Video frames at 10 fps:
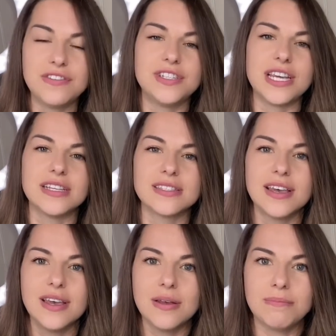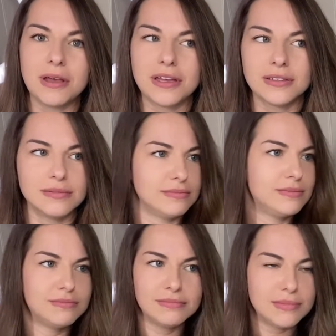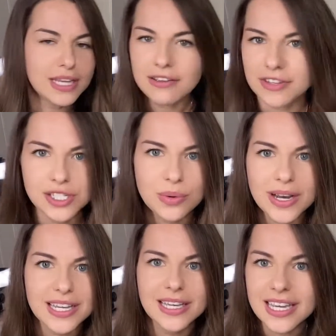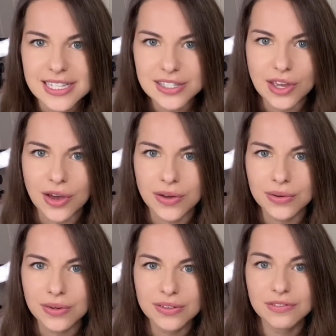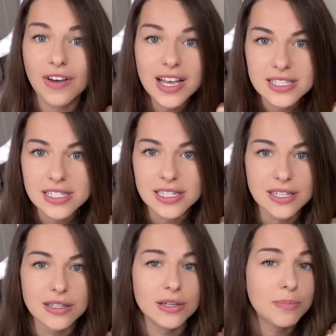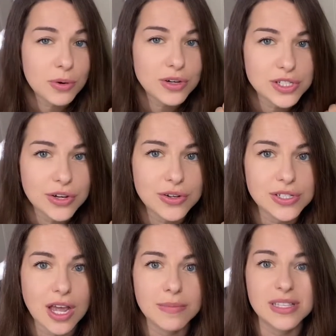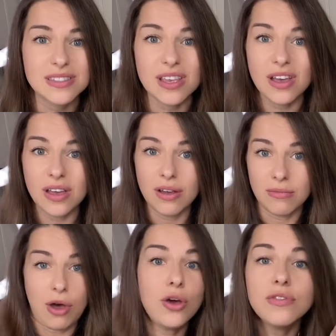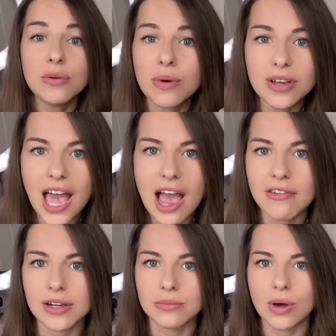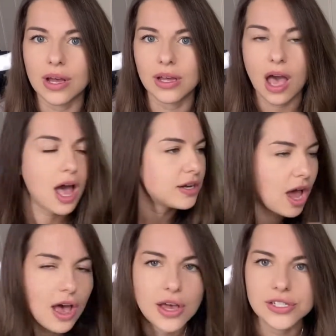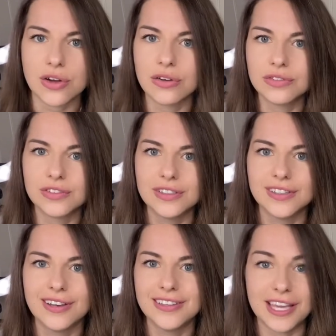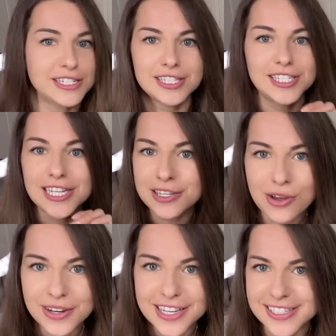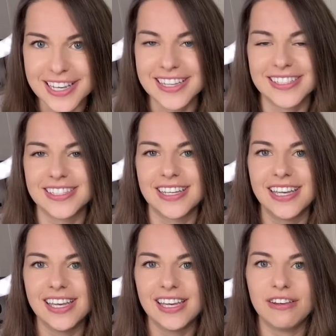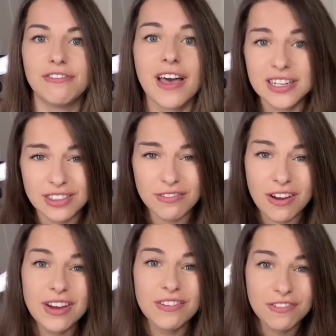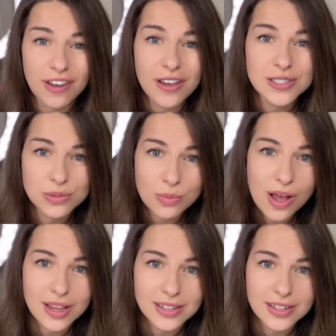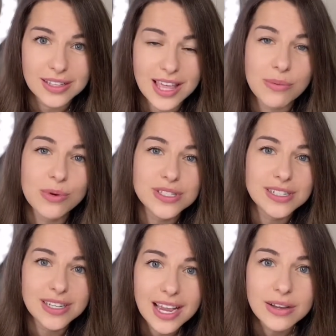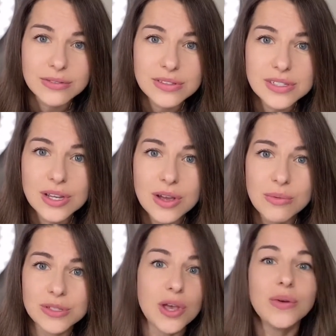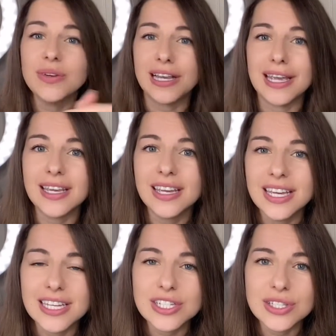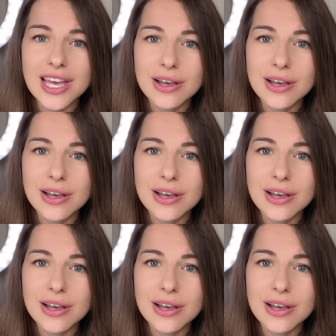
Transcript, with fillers: fifties, but even twenty years ago, faceted laboratory-grown diamonds over one carat were unheard of. They just did not exist. In fact, the very first one that was announced was only in two